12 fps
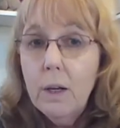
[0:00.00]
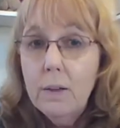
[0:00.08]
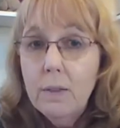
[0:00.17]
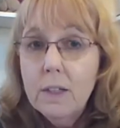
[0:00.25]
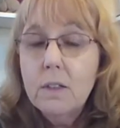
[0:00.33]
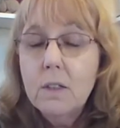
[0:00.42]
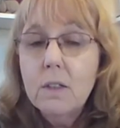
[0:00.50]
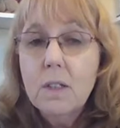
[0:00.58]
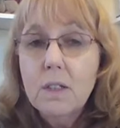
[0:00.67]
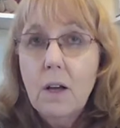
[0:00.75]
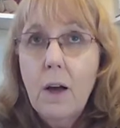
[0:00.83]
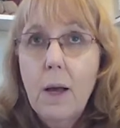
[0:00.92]
This is a
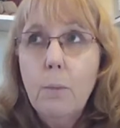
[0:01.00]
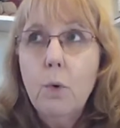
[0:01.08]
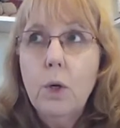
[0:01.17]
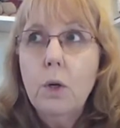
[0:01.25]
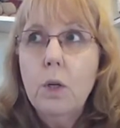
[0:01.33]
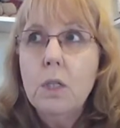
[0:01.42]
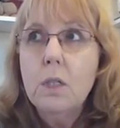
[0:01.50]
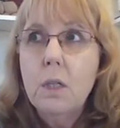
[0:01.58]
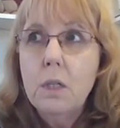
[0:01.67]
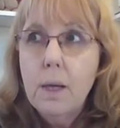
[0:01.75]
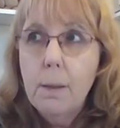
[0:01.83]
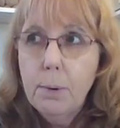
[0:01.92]
time where you're going to
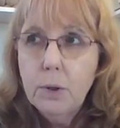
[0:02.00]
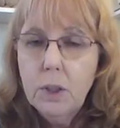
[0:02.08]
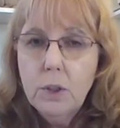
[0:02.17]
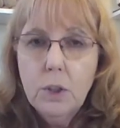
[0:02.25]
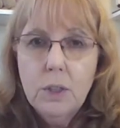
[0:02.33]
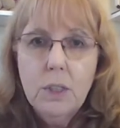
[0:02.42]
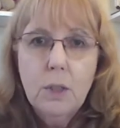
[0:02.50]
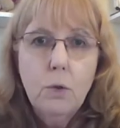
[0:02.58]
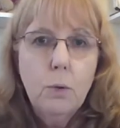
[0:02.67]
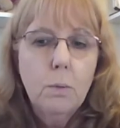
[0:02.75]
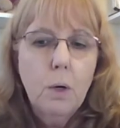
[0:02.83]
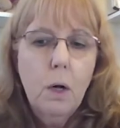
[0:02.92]
see double digits in
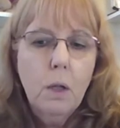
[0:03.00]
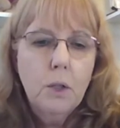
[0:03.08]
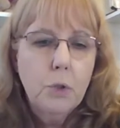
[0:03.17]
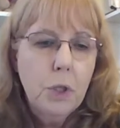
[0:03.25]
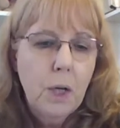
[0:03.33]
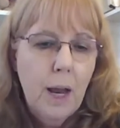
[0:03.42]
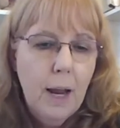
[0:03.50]
numerology,